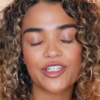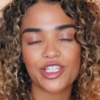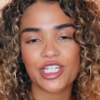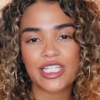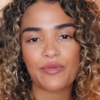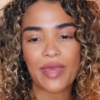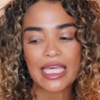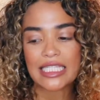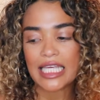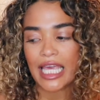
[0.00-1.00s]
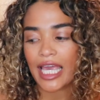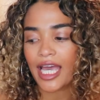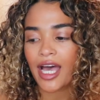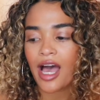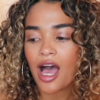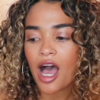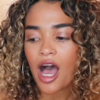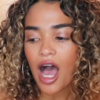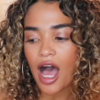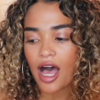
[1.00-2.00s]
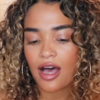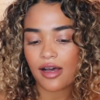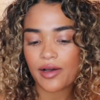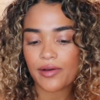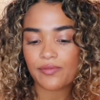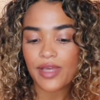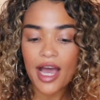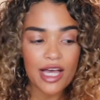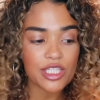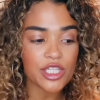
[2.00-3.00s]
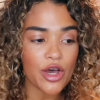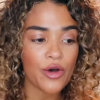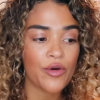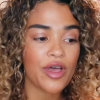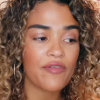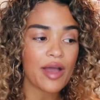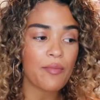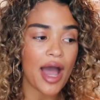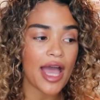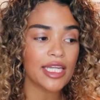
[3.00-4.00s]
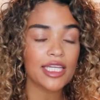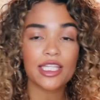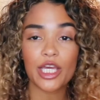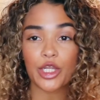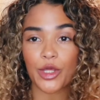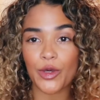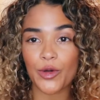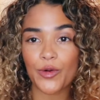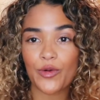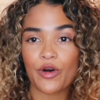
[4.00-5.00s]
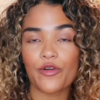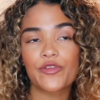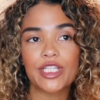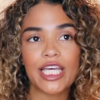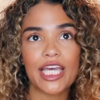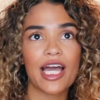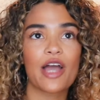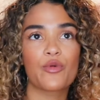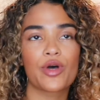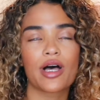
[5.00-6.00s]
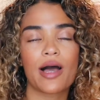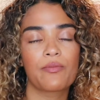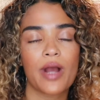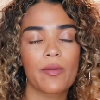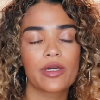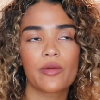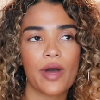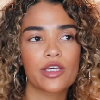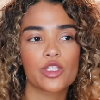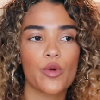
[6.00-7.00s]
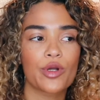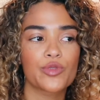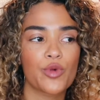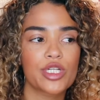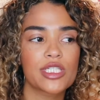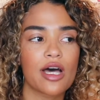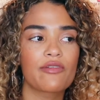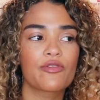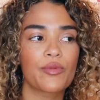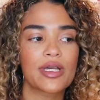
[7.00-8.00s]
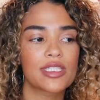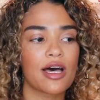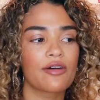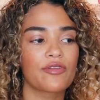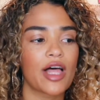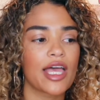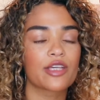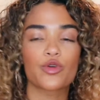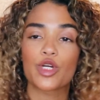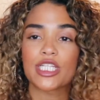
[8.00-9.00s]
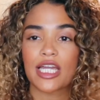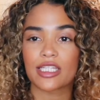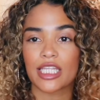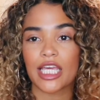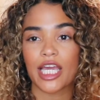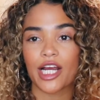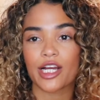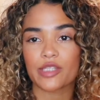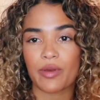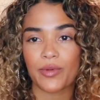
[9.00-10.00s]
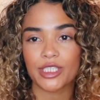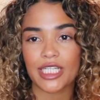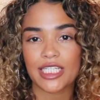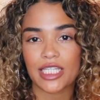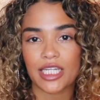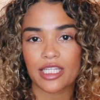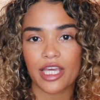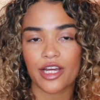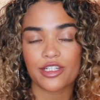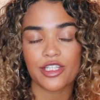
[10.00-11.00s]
She's amazing. Yeah, so if I buy anything new, hopefully I'm probably gonna buy so much more stuff for myself like towards the end of the year, because my birthday's at the end of the year.